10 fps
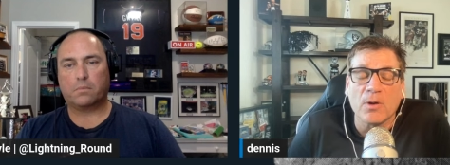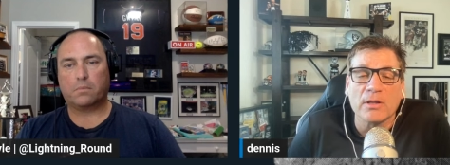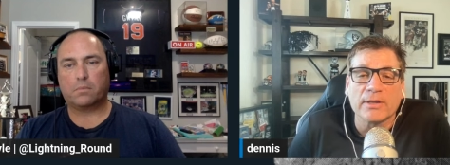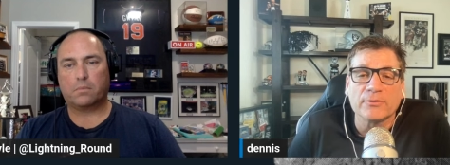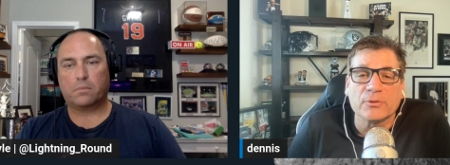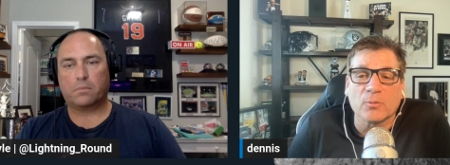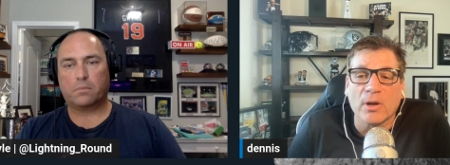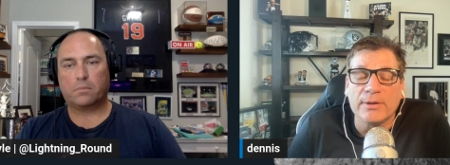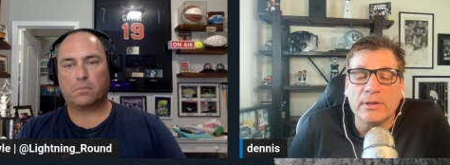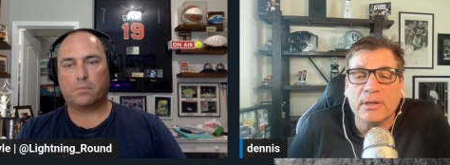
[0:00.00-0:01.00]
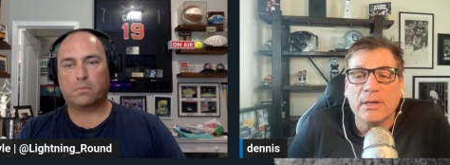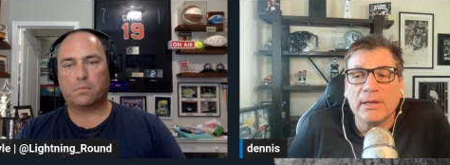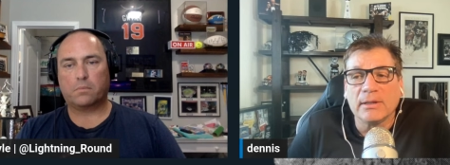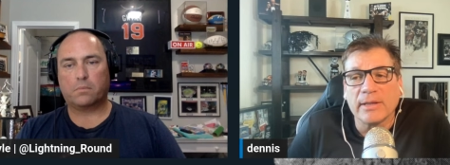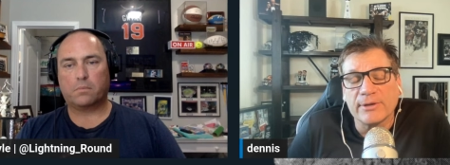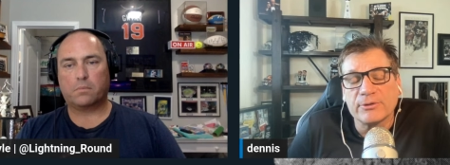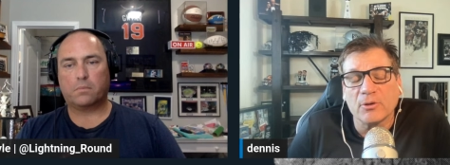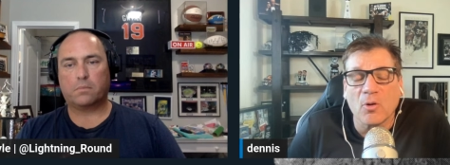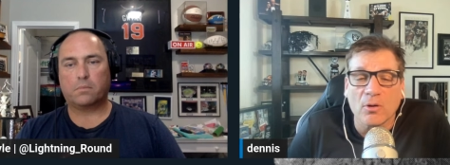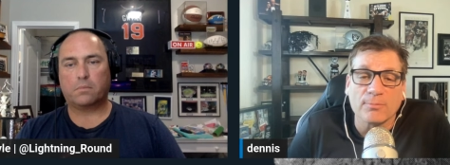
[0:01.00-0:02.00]
Speaker 1: well against the run
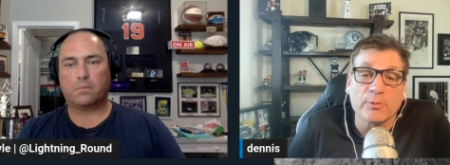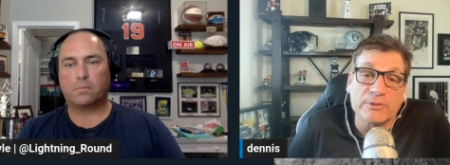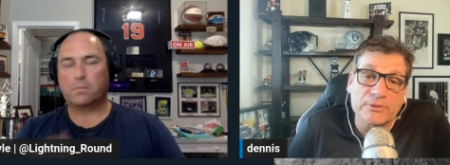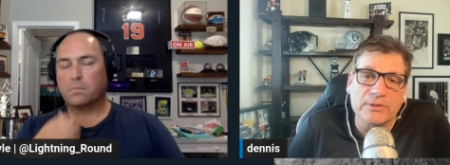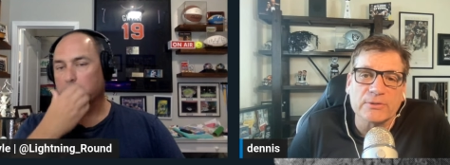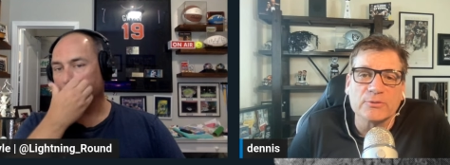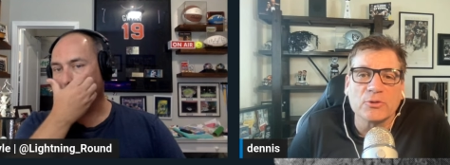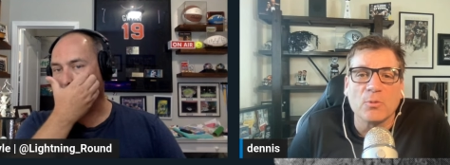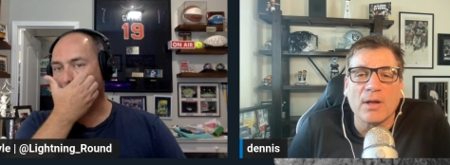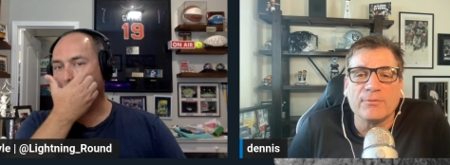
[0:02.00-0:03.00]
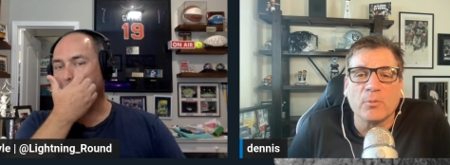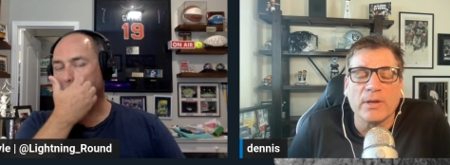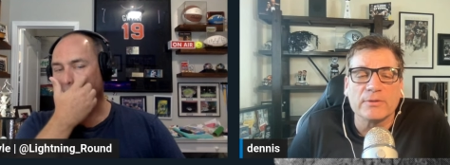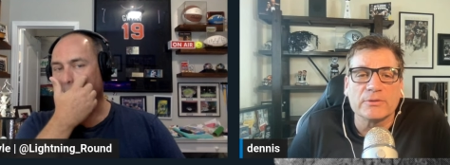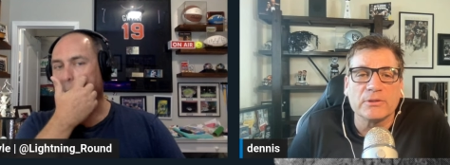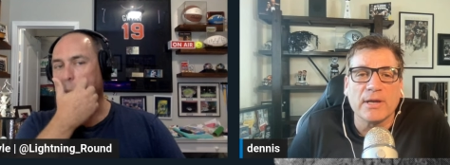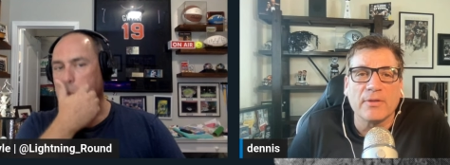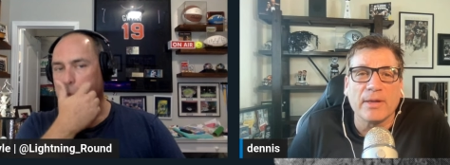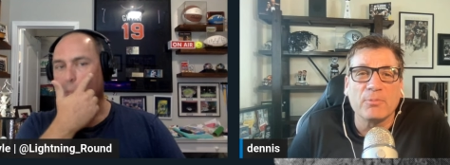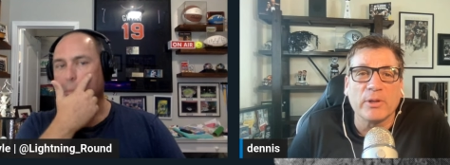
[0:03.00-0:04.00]
last year or in preseason. So we'll have to wait and see
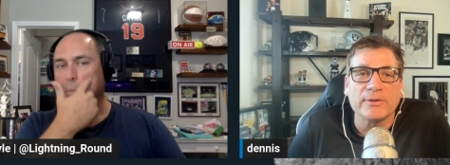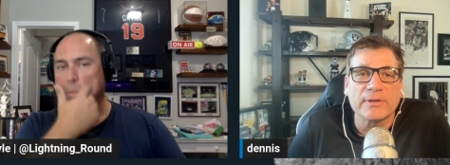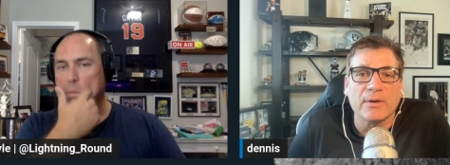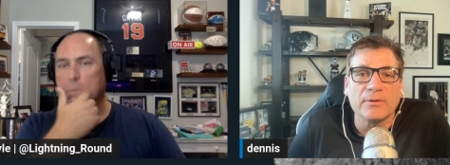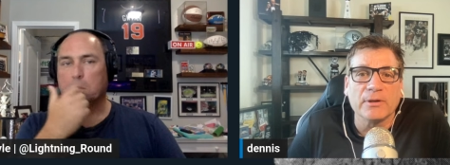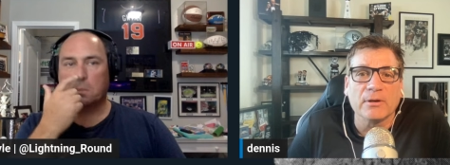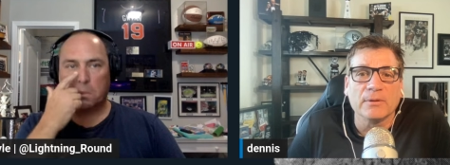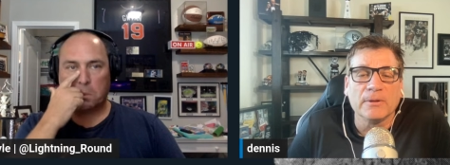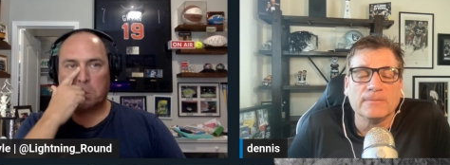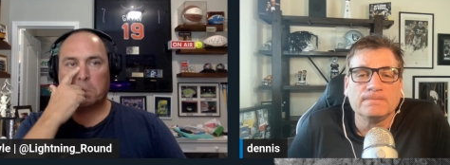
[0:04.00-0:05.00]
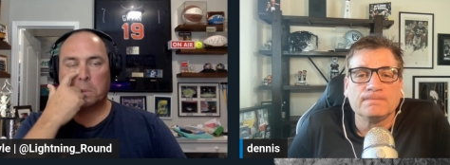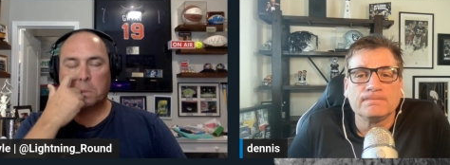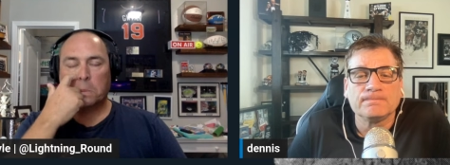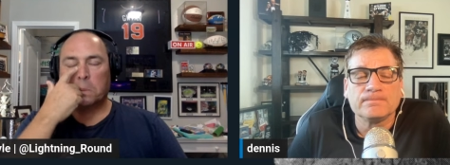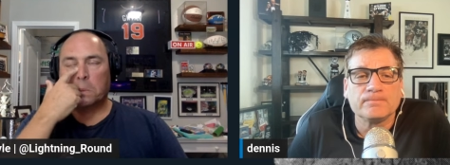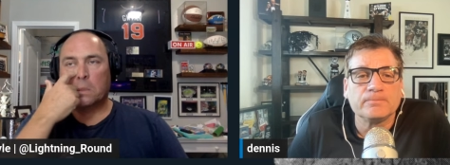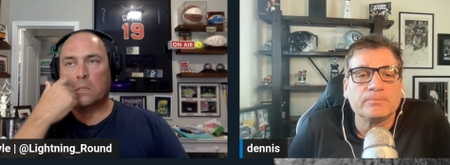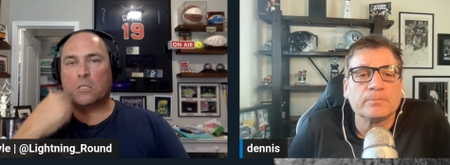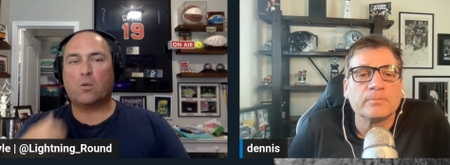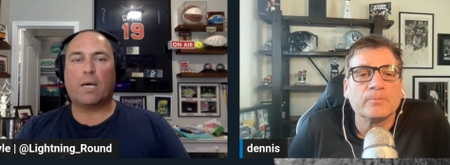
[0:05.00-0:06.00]
how that plays out here.
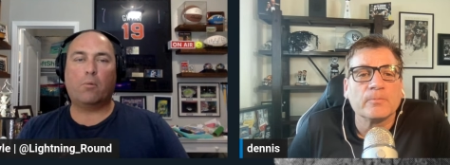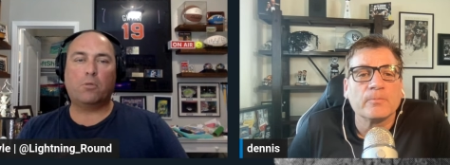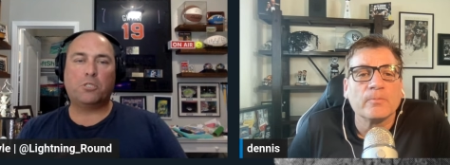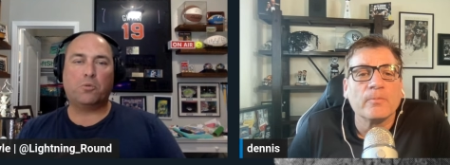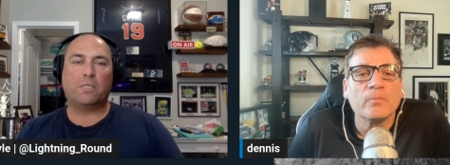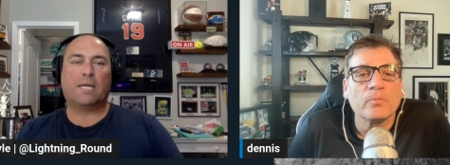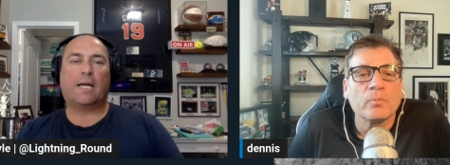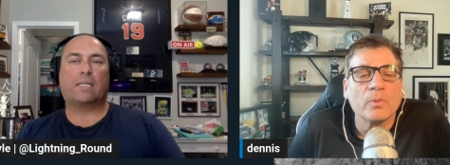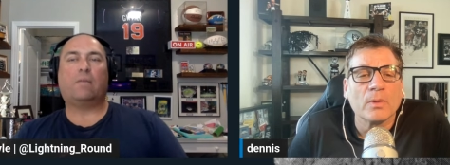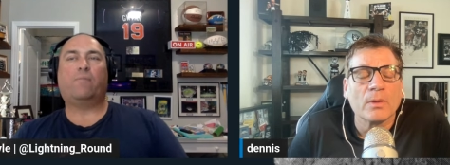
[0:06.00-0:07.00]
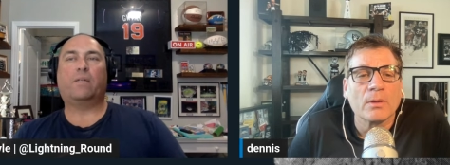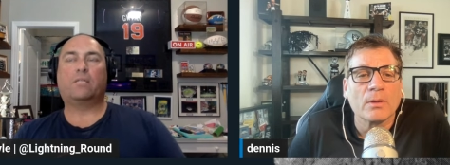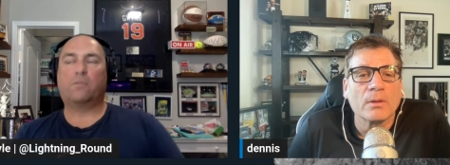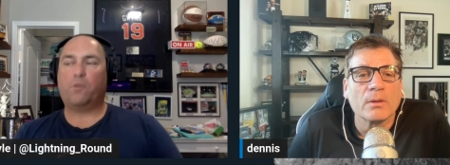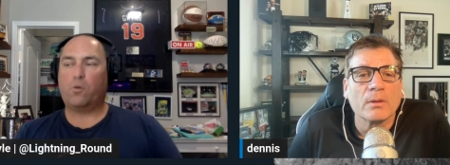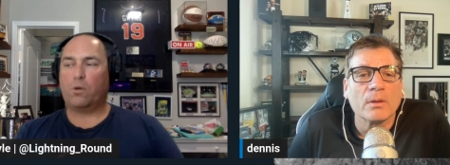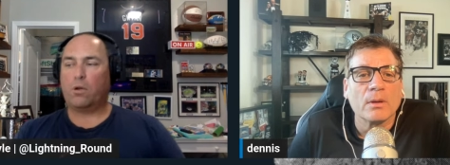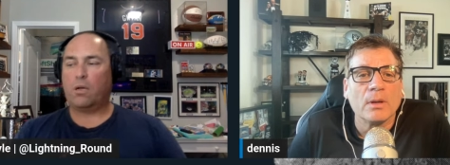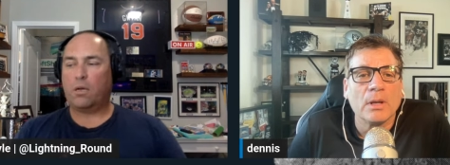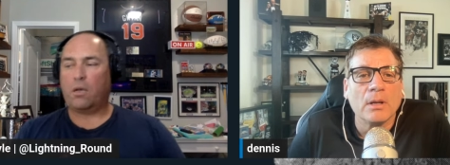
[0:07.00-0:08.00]
Speaker 2: So, how would you attack the defense if you
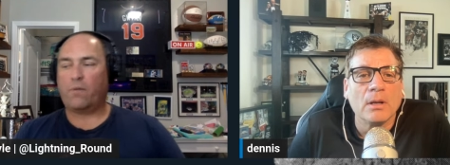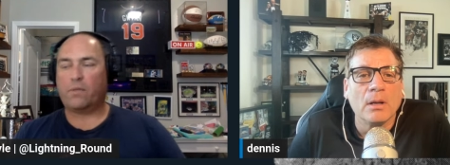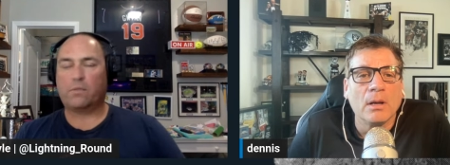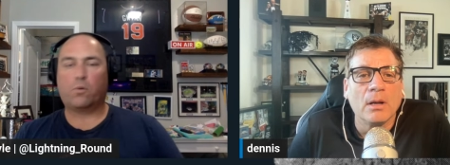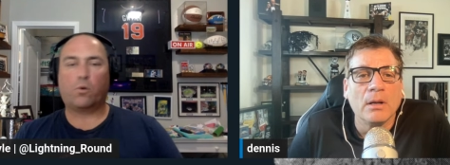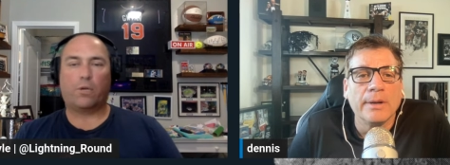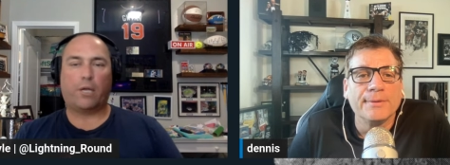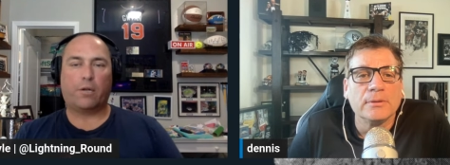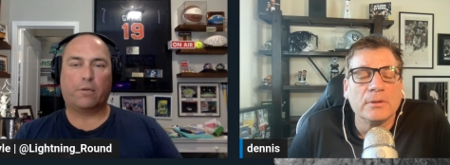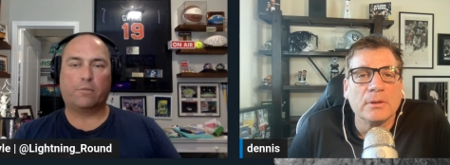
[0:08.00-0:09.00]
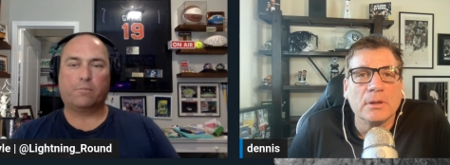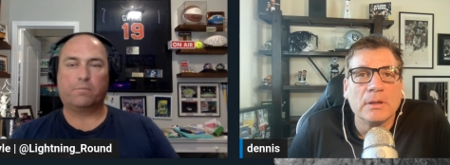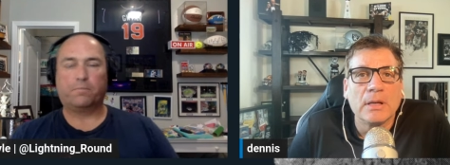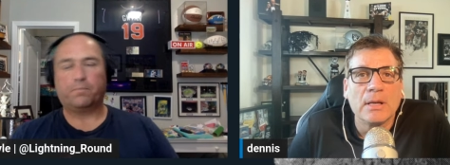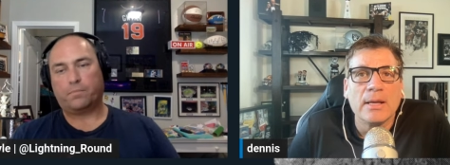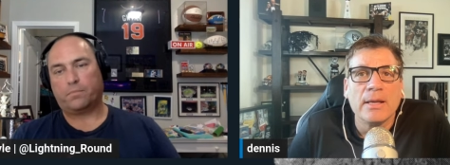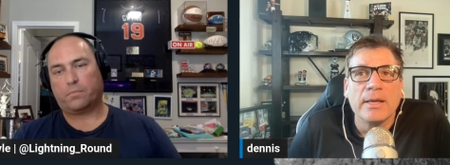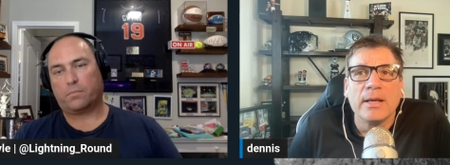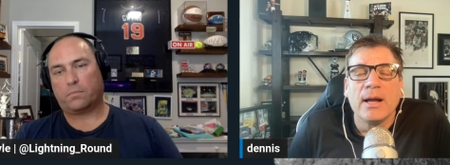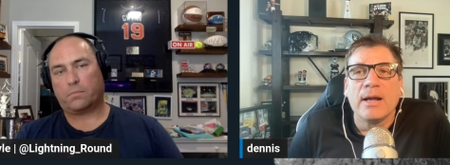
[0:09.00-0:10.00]
were an offensive coordinator?
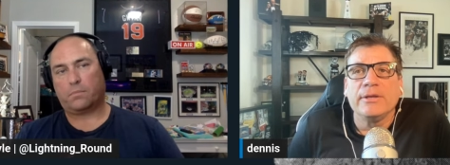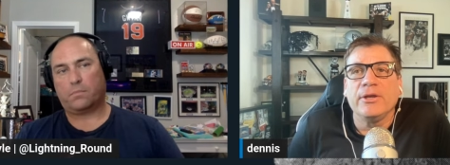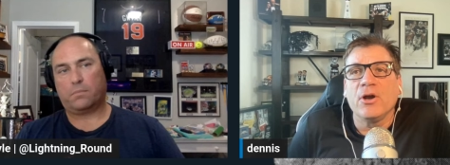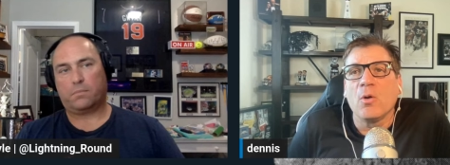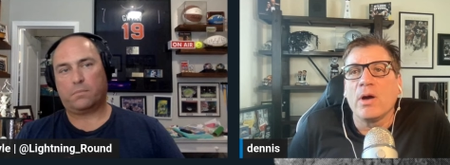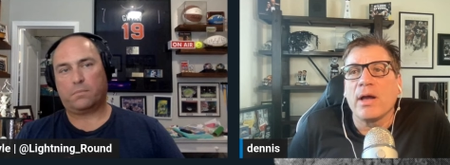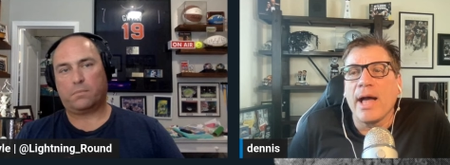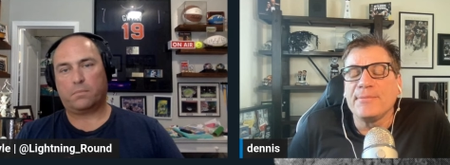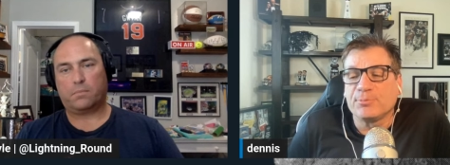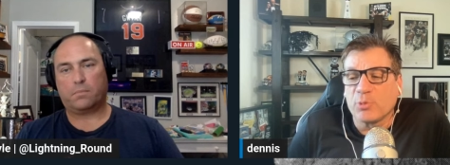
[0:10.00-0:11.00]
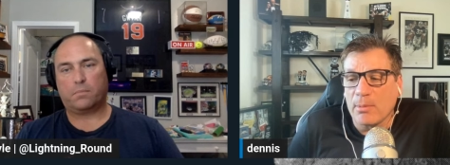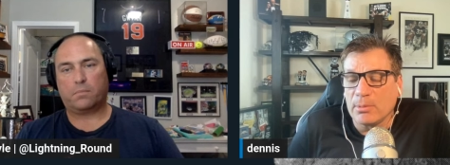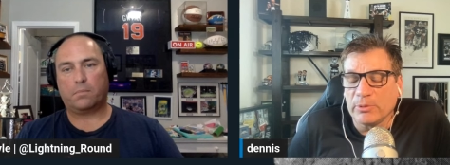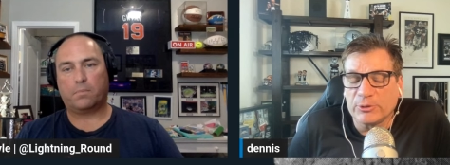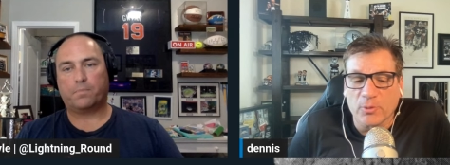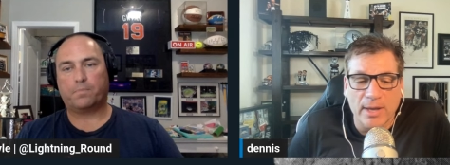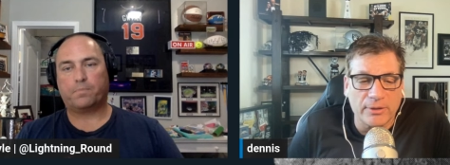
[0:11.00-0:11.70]
Speaker 1: You know what? I would probably try